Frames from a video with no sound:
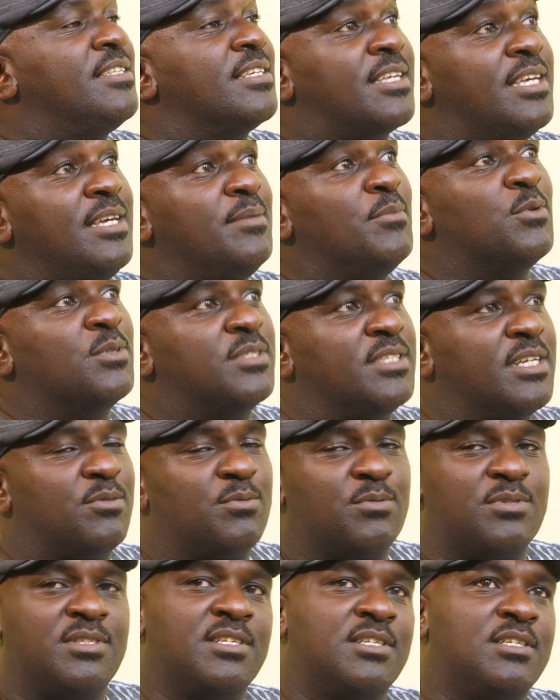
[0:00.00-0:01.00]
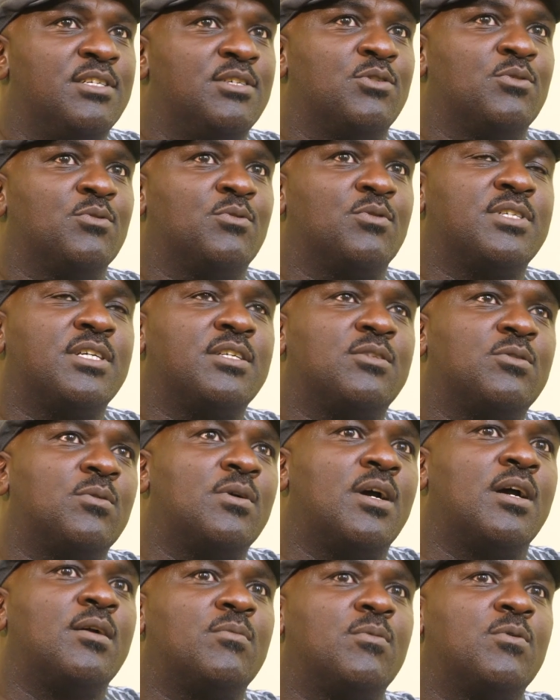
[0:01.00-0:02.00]
the chemos that was the issue, because
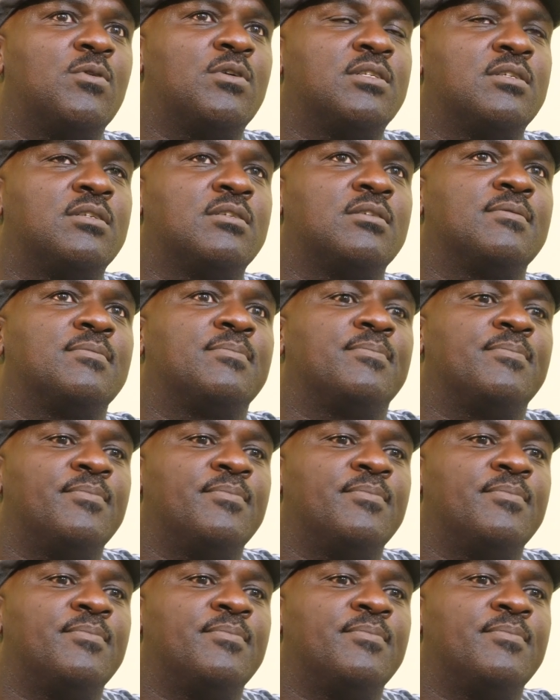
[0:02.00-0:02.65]
I walked